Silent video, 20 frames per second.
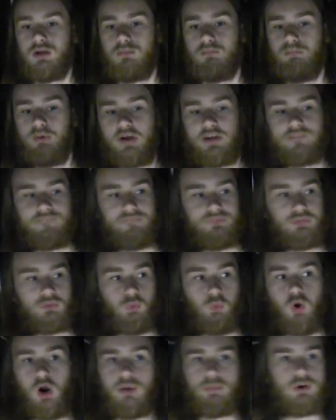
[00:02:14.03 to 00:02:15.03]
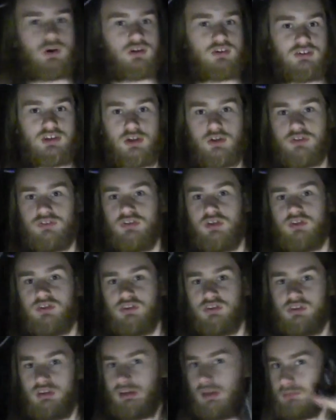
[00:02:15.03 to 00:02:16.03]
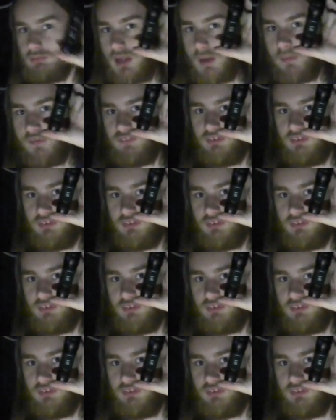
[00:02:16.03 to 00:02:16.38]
But Walmart sells this same type